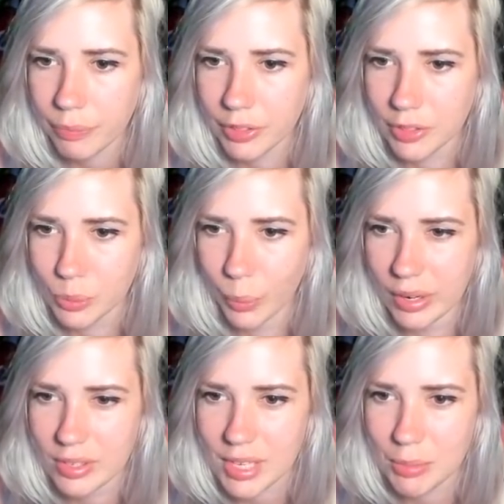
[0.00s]
This
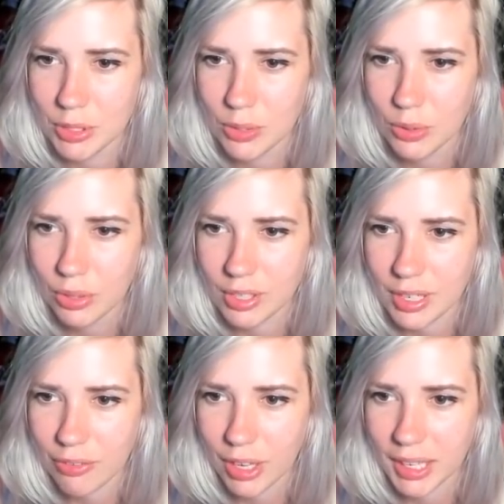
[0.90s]
one saber tooth, because I
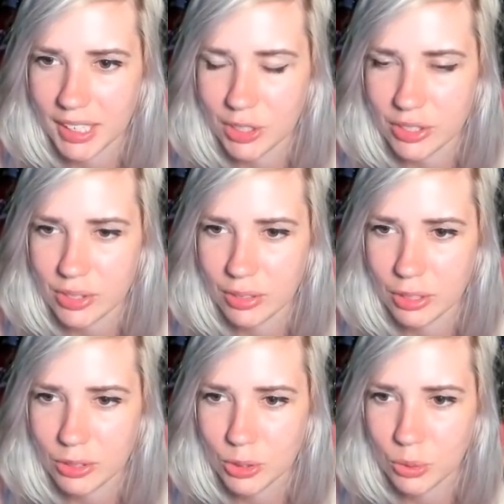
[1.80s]
felt like it just
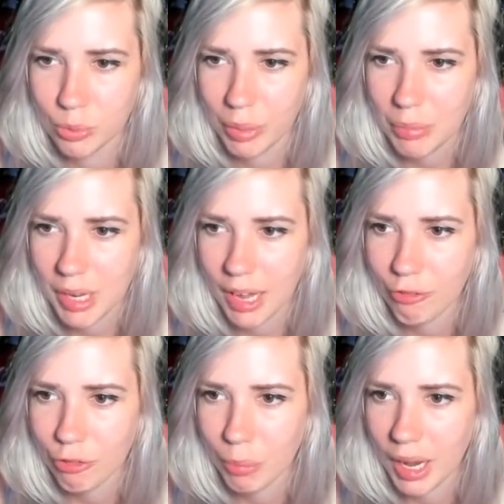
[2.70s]
looked cool peeping out
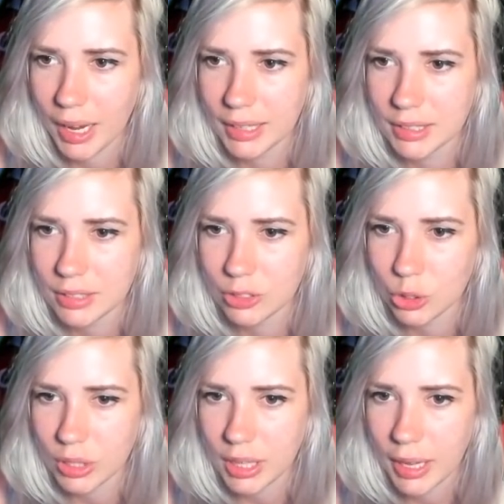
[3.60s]
from behind the
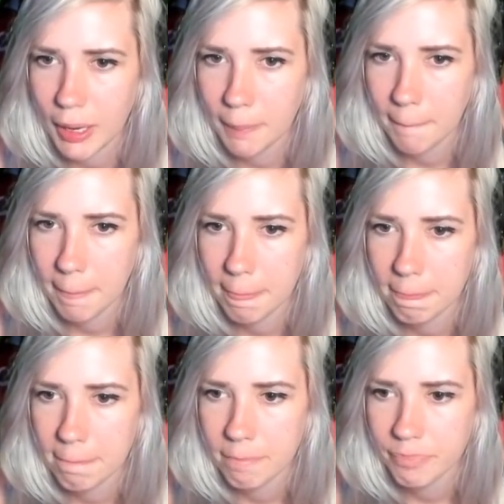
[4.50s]
tree there.
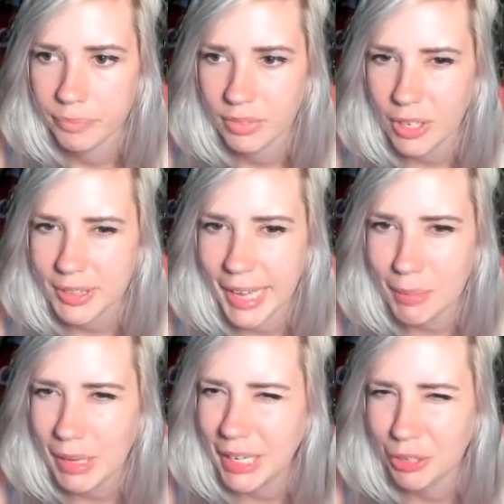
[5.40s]
Not that
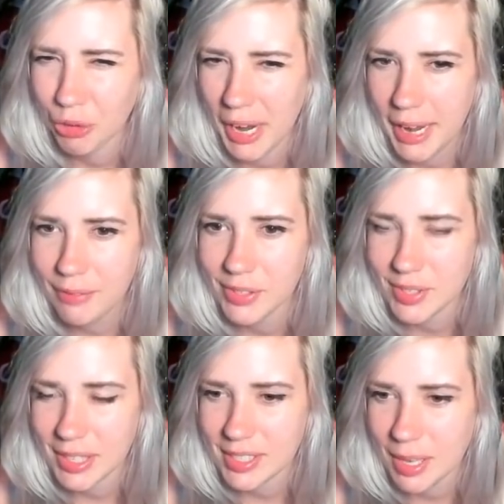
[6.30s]
many graves,
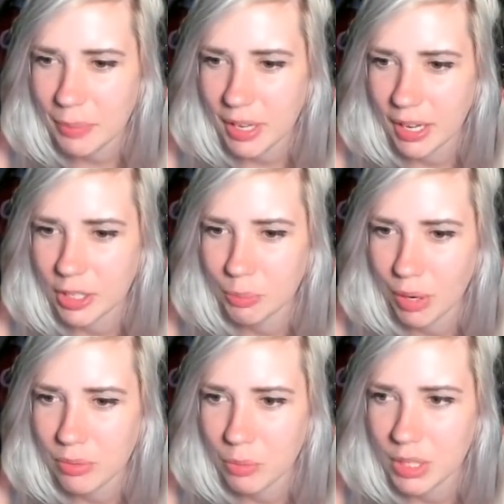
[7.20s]
that's something I could
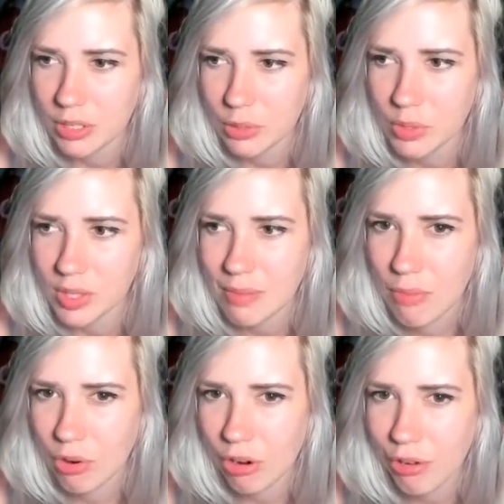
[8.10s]
probably do with some
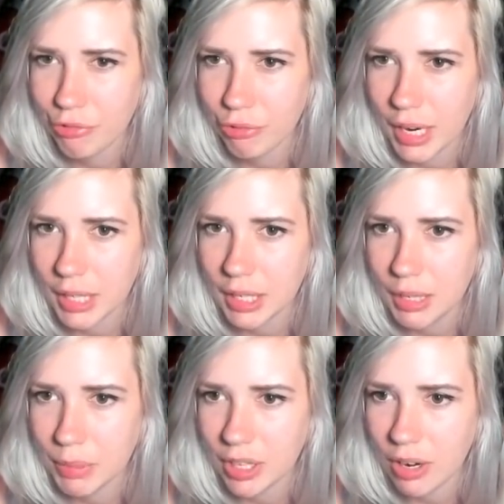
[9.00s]
more of, frankly,
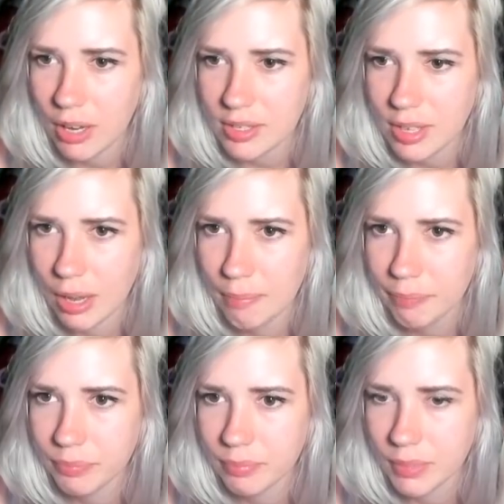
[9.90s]
but there are some.
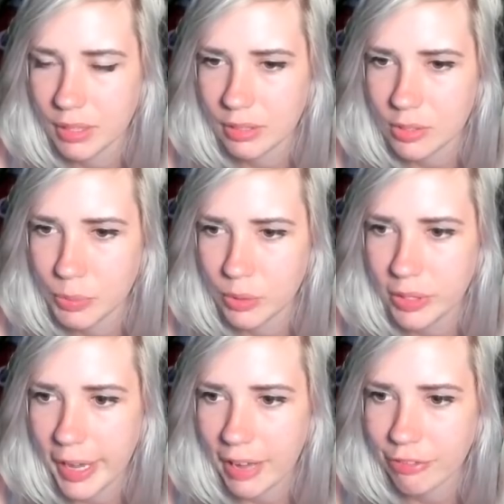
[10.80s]
A little spooky
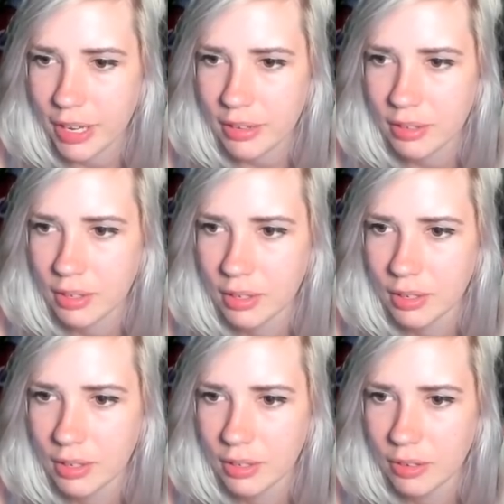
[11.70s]
cafe
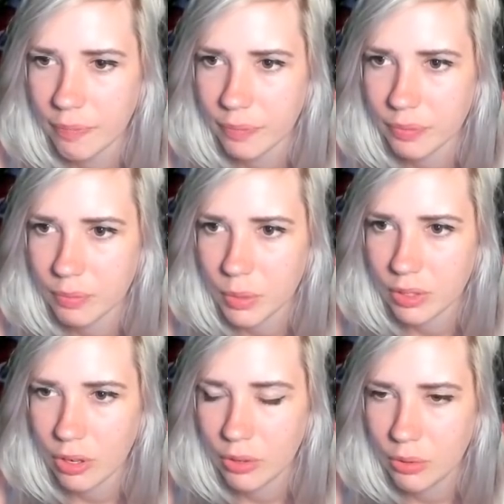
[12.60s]
with
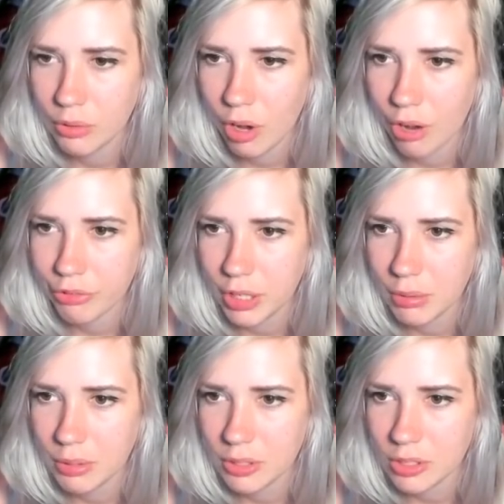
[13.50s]
no coffee,
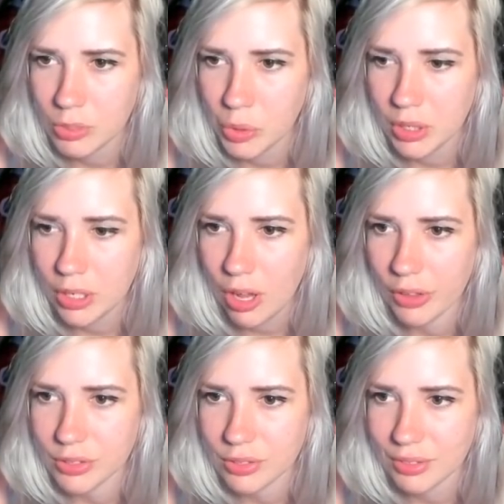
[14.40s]
with just spooky
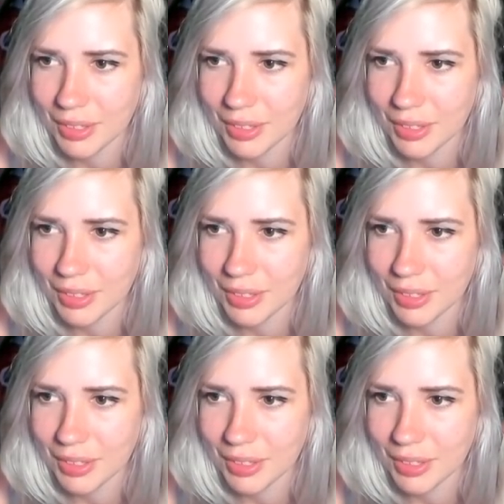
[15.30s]
dolls.